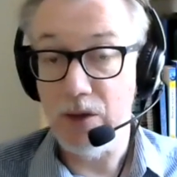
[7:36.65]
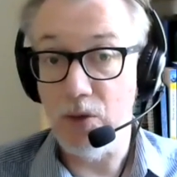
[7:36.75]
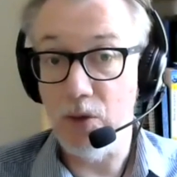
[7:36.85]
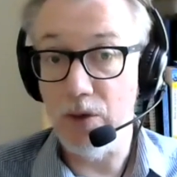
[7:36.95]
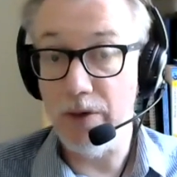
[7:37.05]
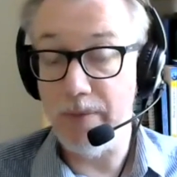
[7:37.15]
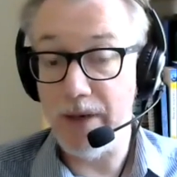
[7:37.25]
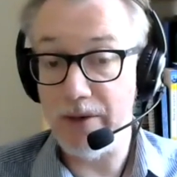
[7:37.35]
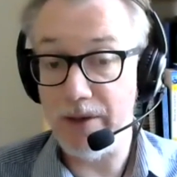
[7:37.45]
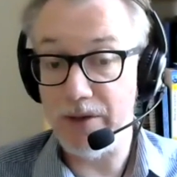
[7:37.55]
All of
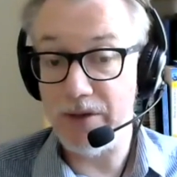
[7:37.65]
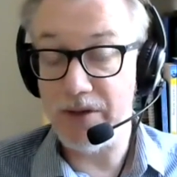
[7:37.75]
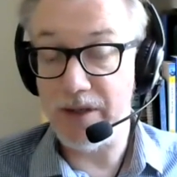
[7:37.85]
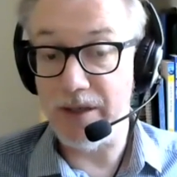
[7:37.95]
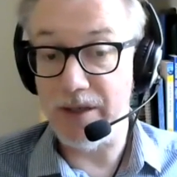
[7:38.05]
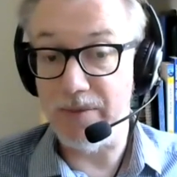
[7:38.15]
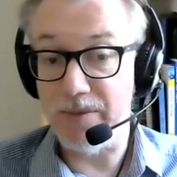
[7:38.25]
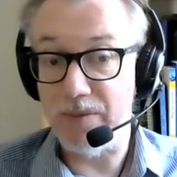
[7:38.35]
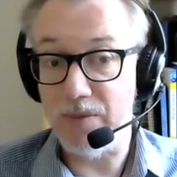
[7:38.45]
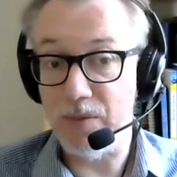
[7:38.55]
Marin's
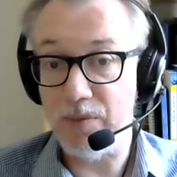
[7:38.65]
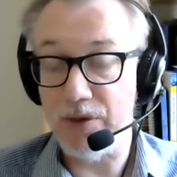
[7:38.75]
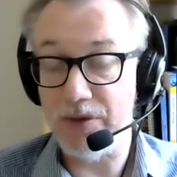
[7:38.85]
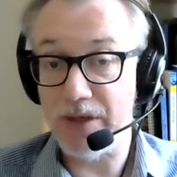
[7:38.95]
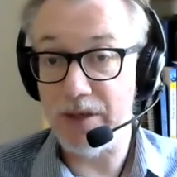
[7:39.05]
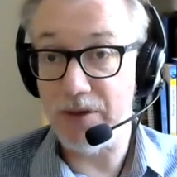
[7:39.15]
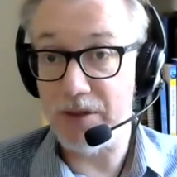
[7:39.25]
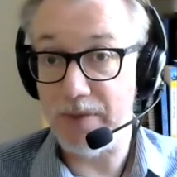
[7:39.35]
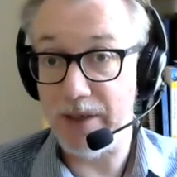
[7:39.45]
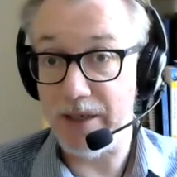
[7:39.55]
point of sale
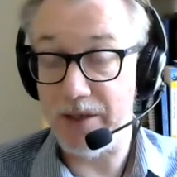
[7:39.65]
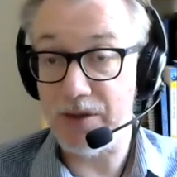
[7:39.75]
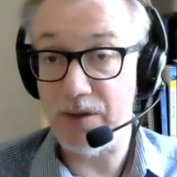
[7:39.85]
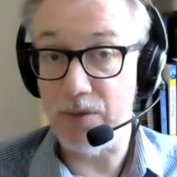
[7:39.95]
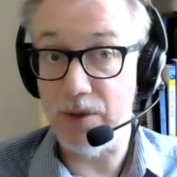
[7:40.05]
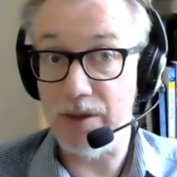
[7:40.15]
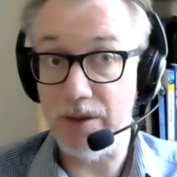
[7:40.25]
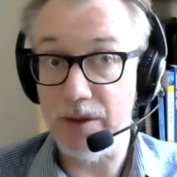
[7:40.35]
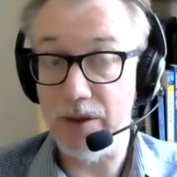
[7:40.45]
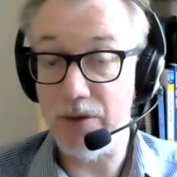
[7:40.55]
displays that
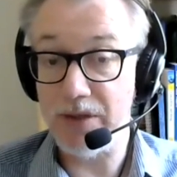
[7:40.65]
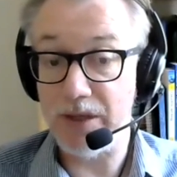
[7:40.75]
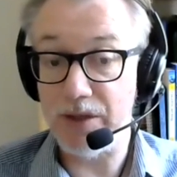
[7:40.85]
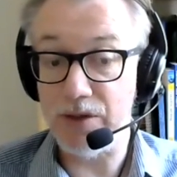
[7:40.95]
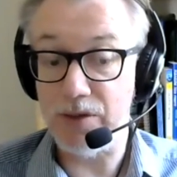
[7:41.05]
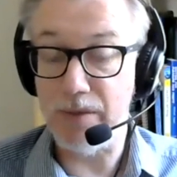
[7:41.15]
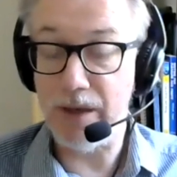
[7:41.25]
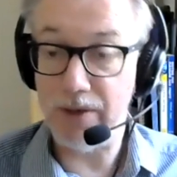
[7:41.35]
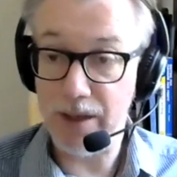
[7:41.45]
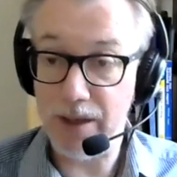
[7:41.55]
we're using to
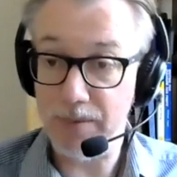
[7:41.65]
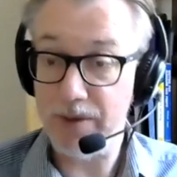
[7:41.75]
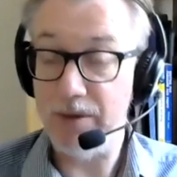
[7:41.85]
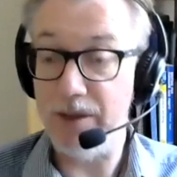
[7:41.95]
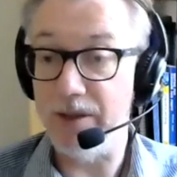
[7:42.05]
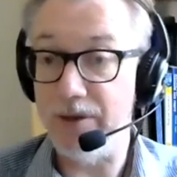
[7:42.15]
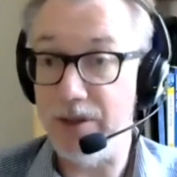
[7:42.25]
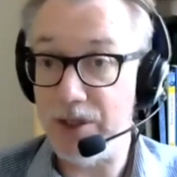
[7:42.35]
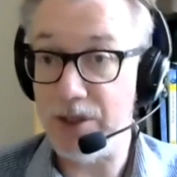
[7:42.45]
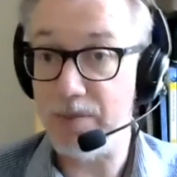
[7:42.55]
marry up the
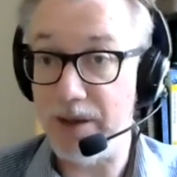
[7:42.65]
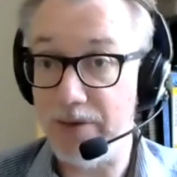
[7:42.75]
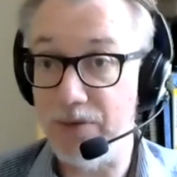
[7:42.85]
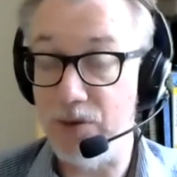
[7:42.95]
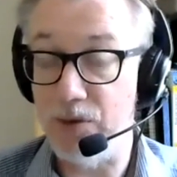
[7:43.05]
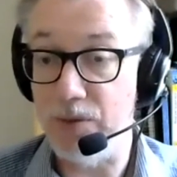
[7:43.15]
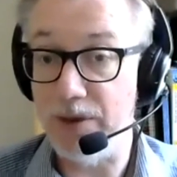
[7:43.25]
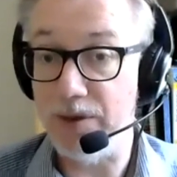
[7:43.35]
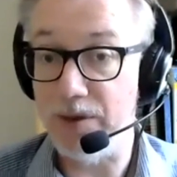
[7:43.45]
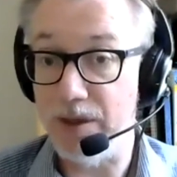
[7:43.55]
Jisp platform
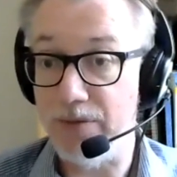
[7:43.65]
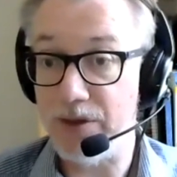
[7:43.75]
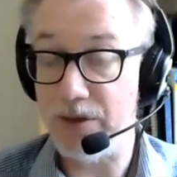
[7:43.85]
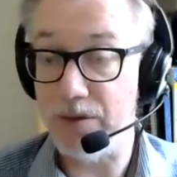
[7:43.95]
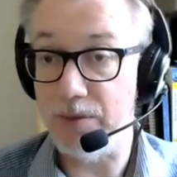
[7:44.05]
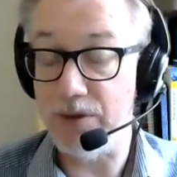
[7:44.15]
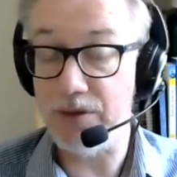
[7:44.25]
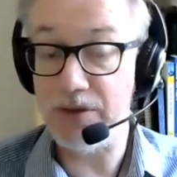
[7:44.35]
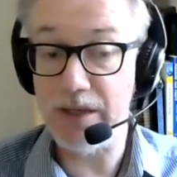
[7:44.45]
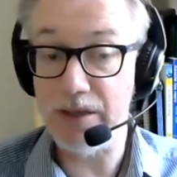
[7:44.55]
with the physical point
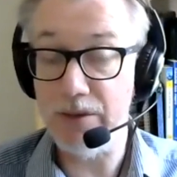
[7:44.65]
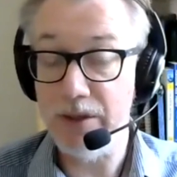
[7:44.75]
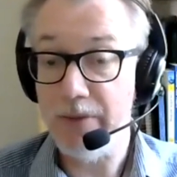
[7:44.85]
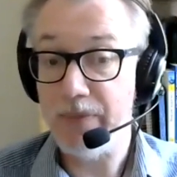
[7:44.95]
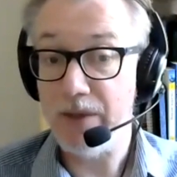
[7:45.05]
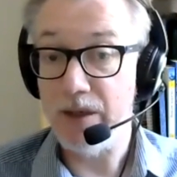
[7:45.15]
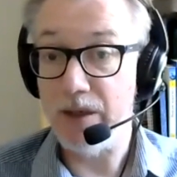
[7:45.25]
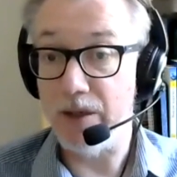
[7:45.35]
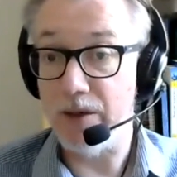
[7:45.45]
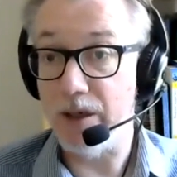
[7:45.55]
of sale
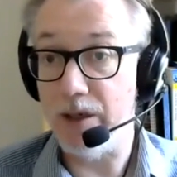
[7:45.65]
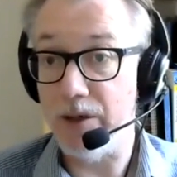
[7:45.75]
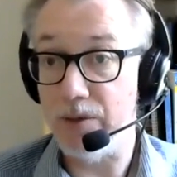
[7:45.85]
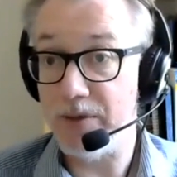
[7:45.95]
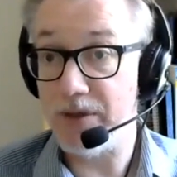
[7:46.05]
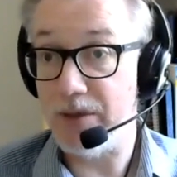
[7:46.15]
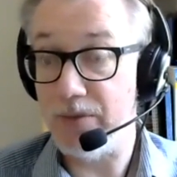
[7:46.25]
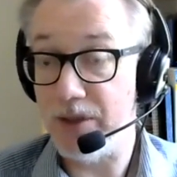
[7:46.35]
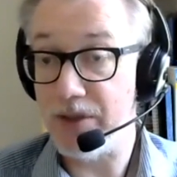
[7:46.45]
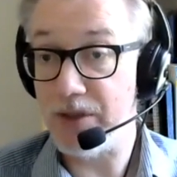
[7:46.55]
are 100%
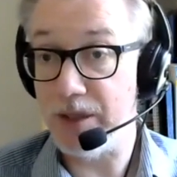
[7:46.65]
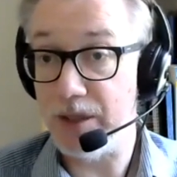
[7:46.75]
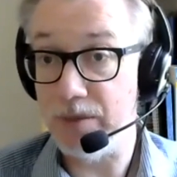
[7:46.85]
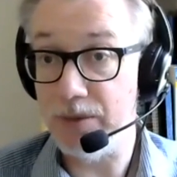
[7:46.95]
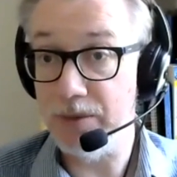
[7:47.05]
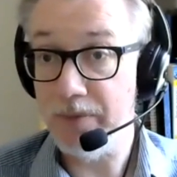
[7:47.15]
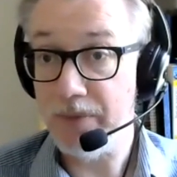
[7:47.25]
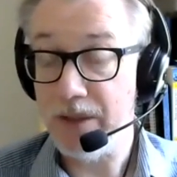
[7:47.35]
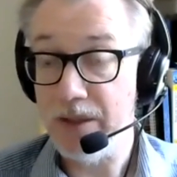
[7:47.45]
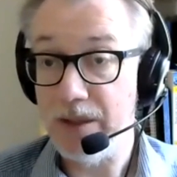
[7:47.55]
recyclable
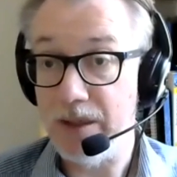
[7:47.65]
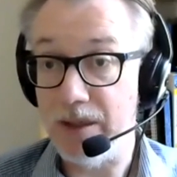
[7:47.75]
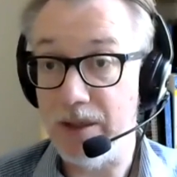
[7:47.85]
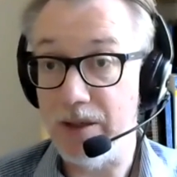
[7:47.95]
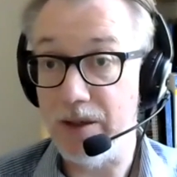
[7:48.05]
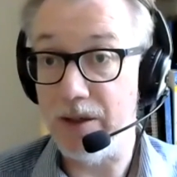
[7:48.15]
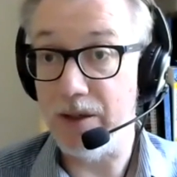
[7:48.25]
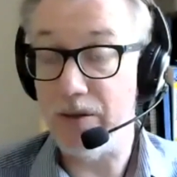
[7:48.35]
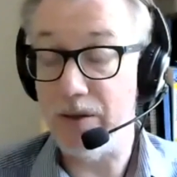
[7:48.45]
and are